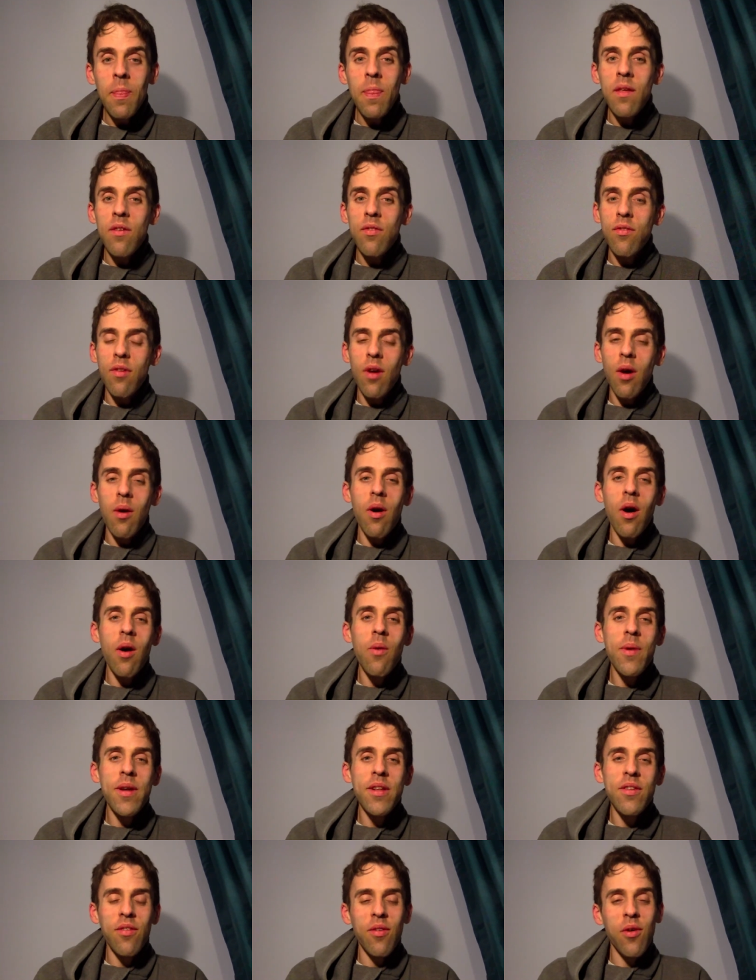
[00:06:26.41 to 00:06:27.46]
So I
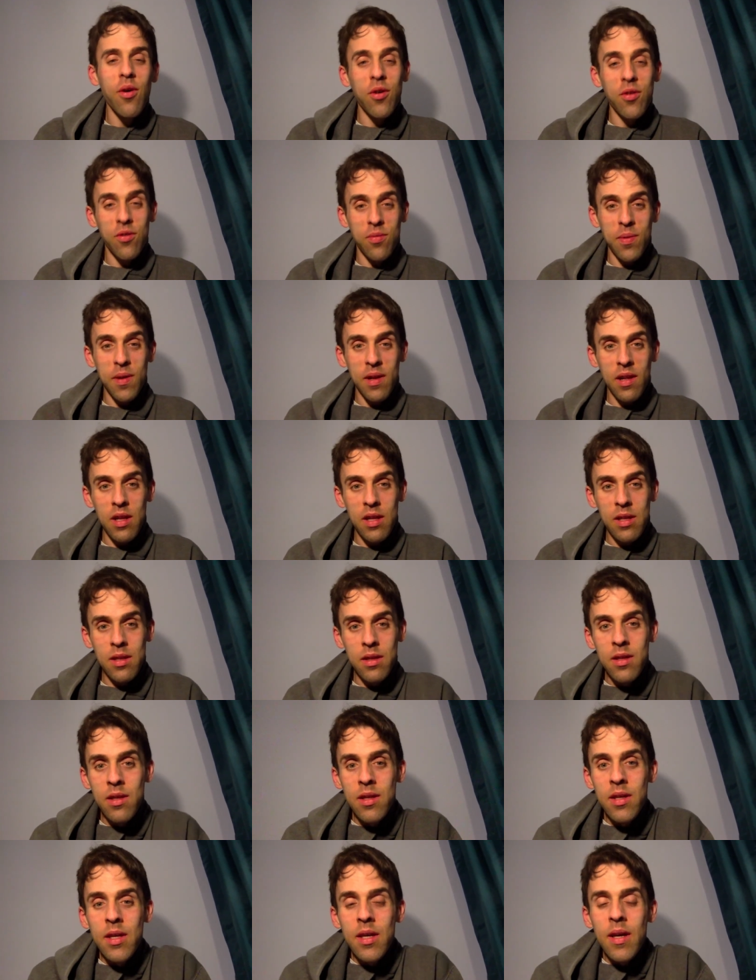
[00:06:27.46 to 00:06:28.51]
went to the hospital,
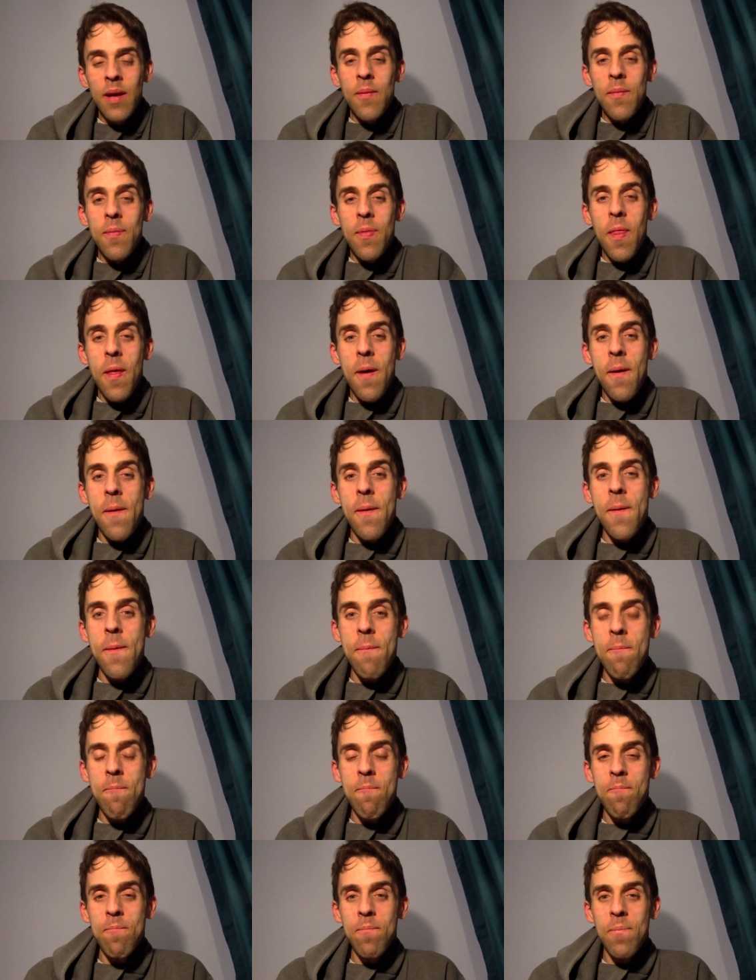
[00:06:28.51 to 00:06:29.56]

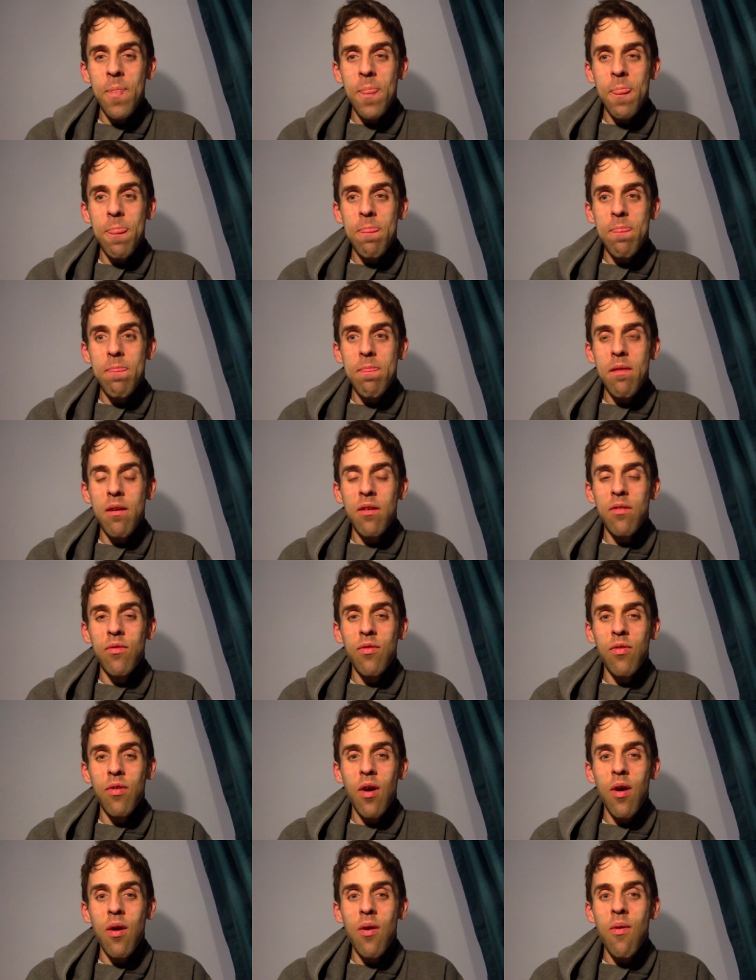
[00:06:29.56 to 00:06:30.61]
um, and
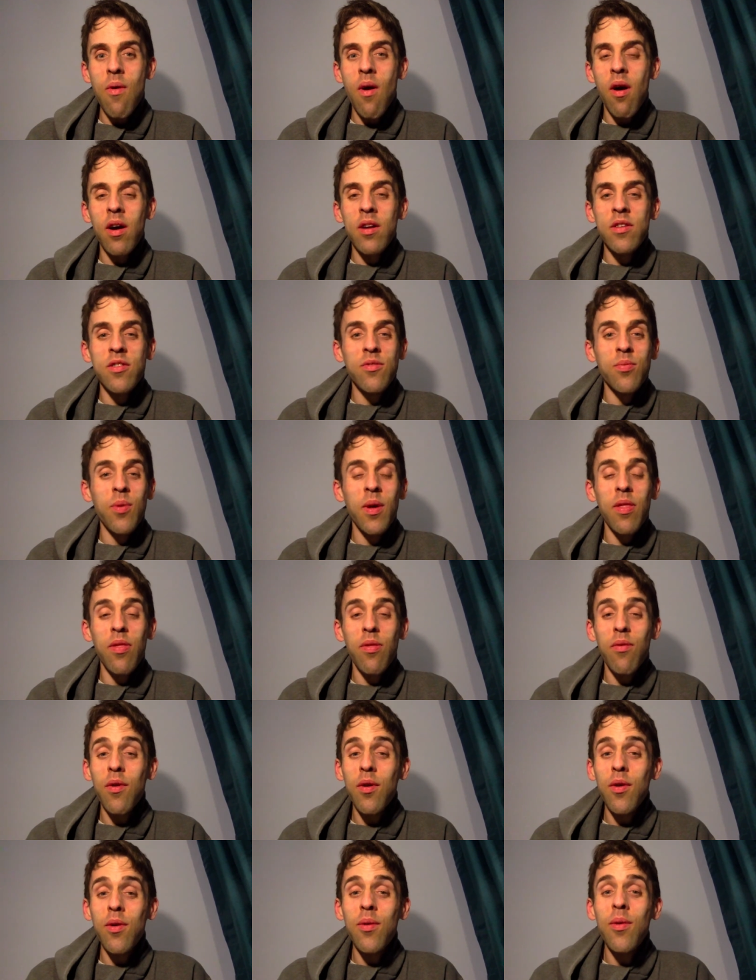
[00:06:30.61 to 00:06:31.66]
so I just went
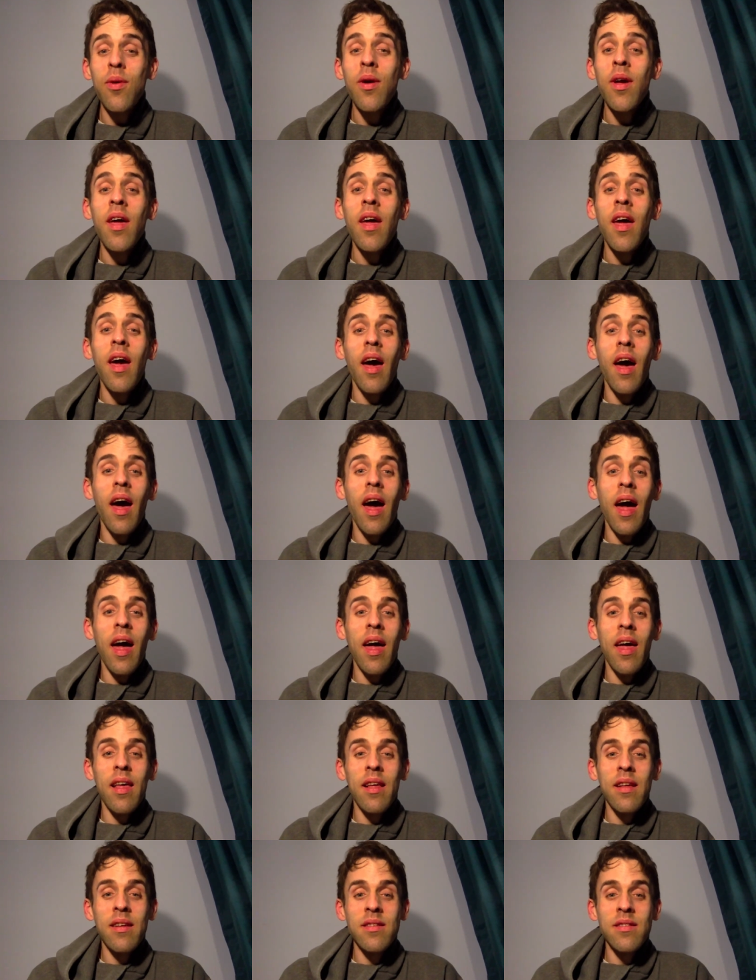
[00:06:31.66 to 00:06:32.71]
through,
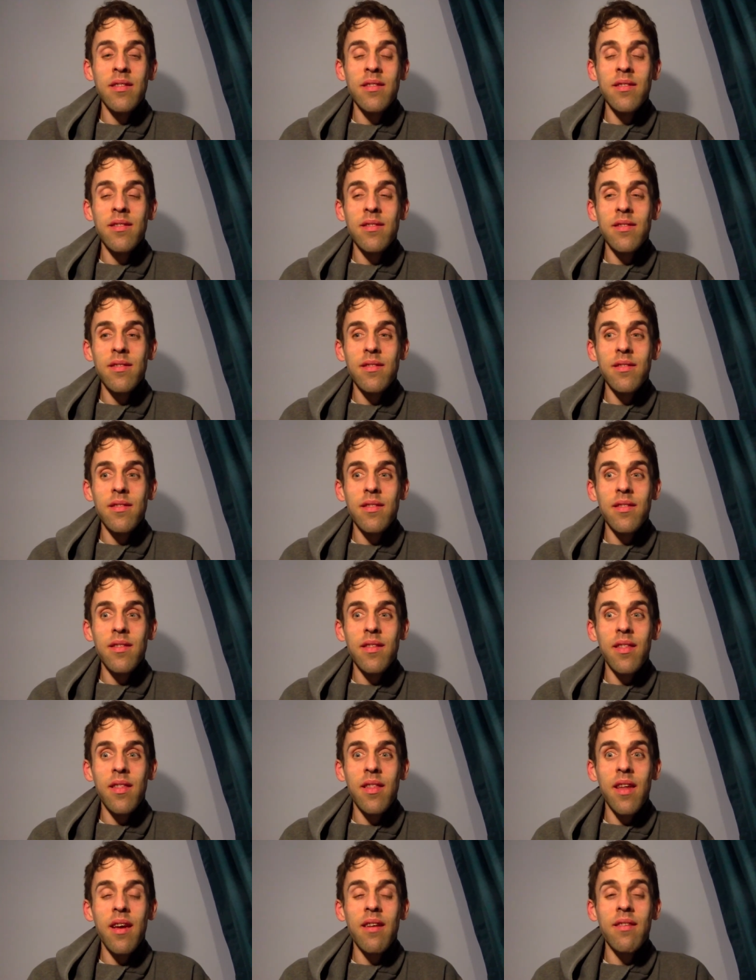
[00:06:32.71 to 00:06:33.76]
and
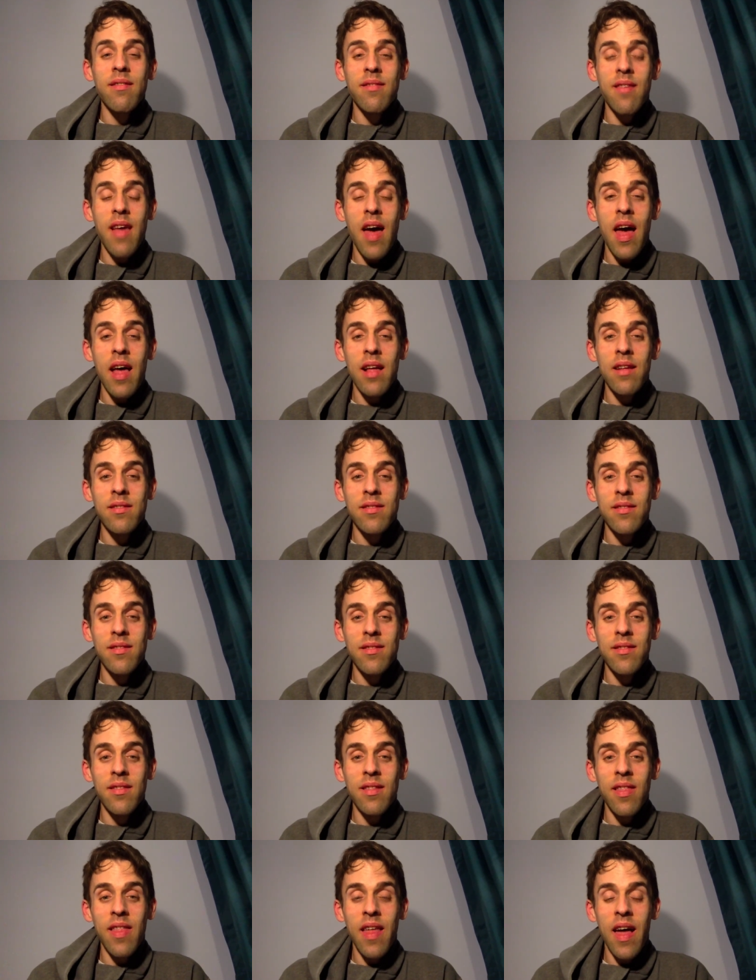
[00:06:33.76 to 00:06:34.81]
they said
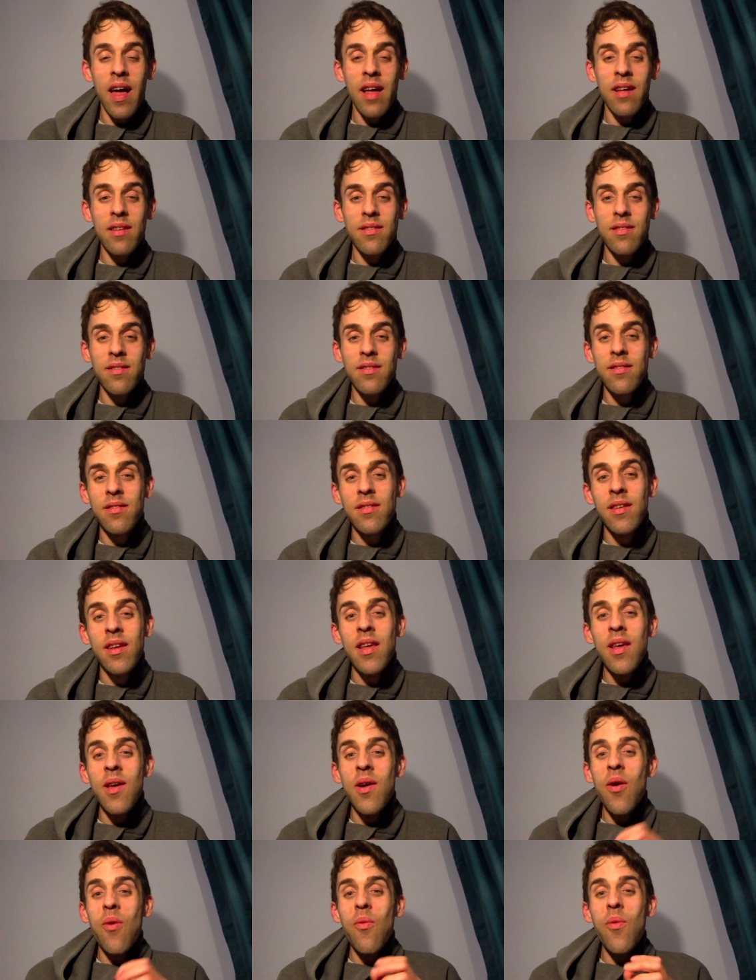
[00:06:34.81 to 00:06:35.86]
that
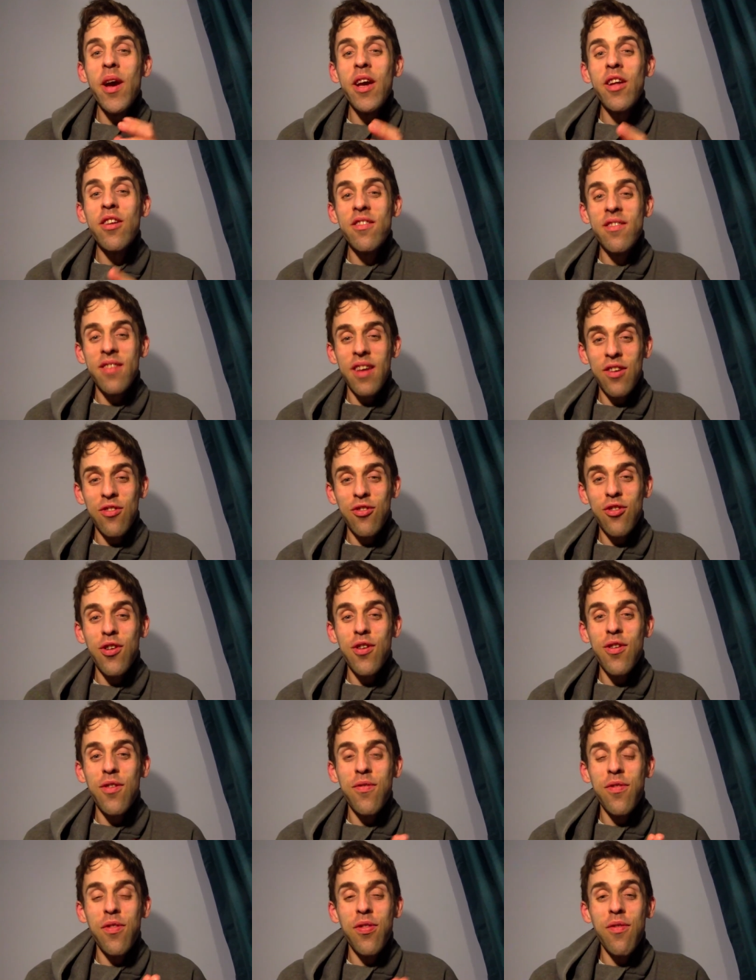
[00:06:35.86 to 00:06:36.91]
we're going to test you
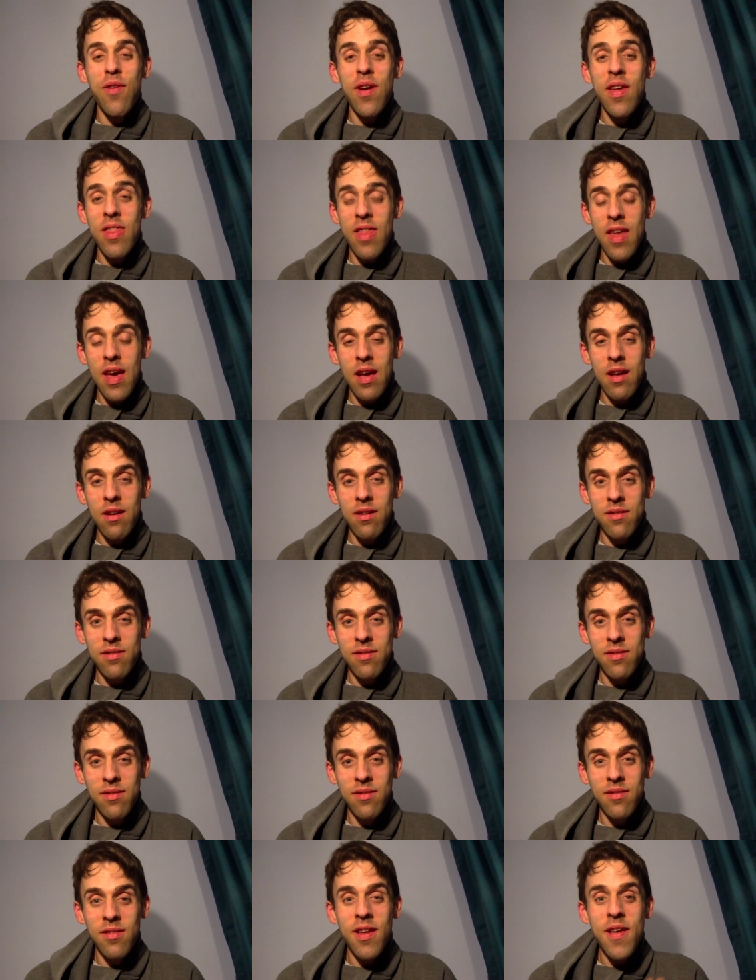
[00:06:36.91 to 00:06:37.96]
for three
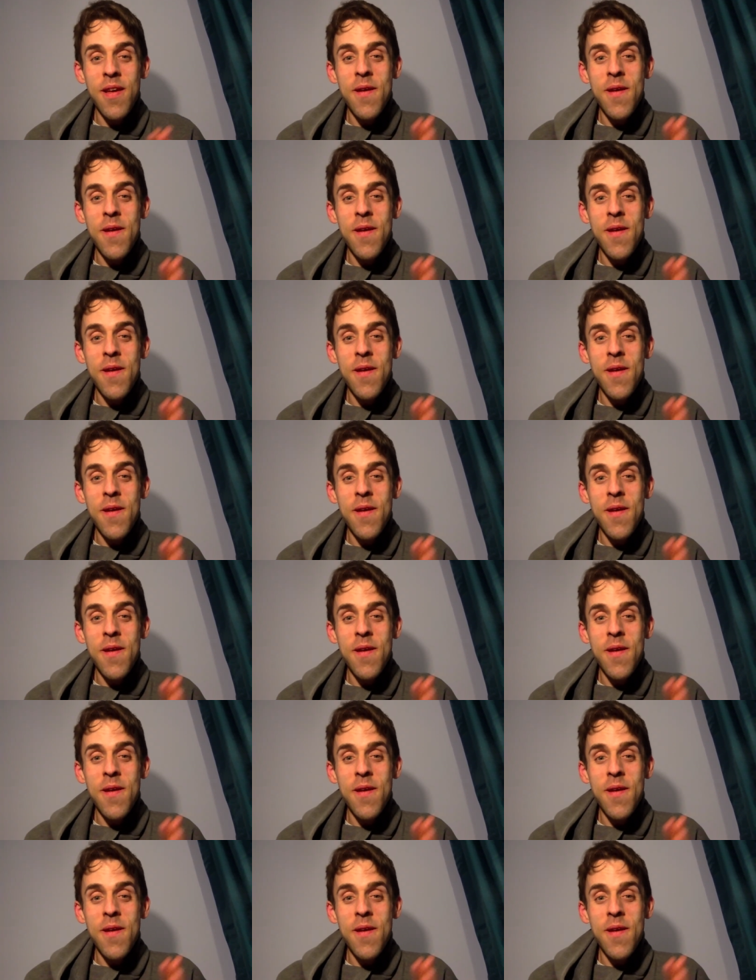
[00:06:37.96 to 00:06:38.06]
things,